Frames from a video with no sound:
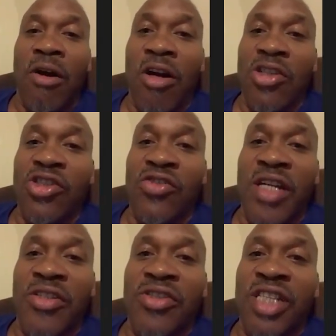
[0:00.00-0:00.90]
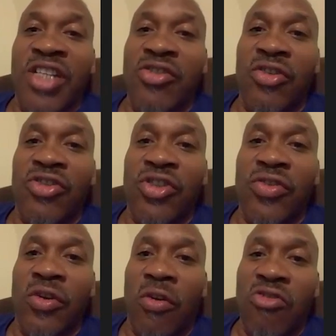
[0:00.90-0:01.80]
our trainers, they taught
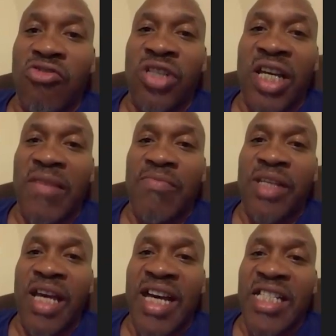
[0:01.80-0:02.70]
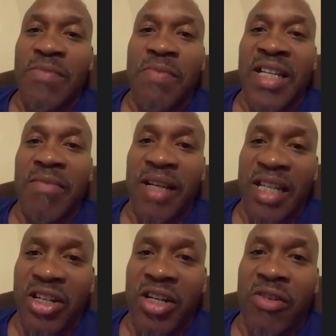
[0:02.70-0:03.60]
you the old time guys back in
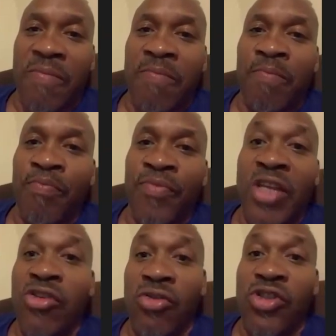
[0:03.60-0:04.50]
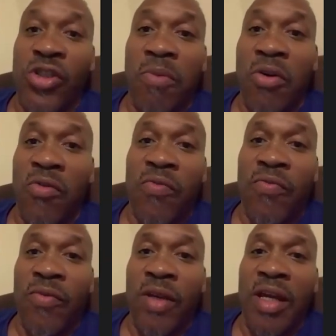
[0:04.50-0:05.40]
my era, they taught you both.
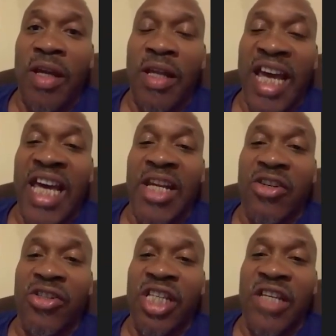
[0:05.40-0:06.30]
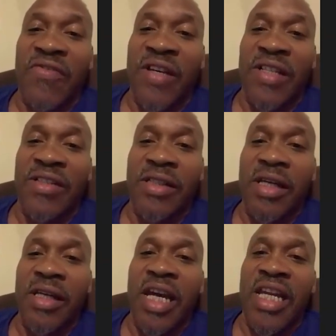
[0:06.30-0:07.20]
And I had a good defense,
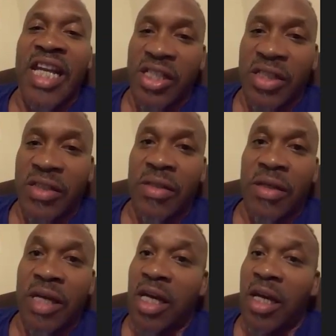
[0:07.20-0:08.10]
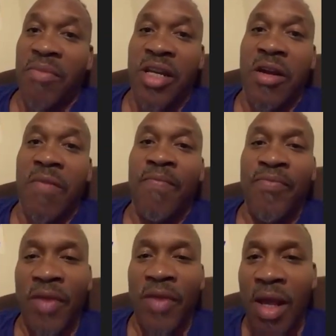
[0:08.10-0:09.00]
and that's hey, I'm here
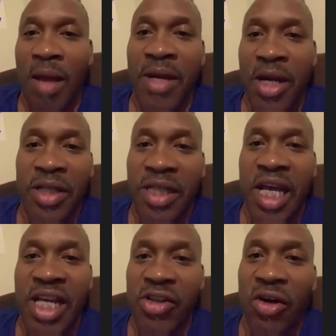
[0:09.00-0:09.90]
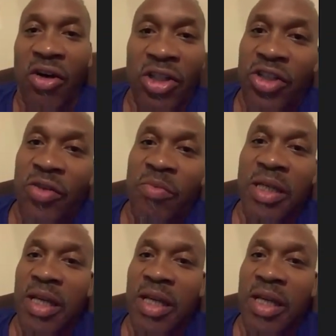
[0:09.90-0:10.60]
today talking to you,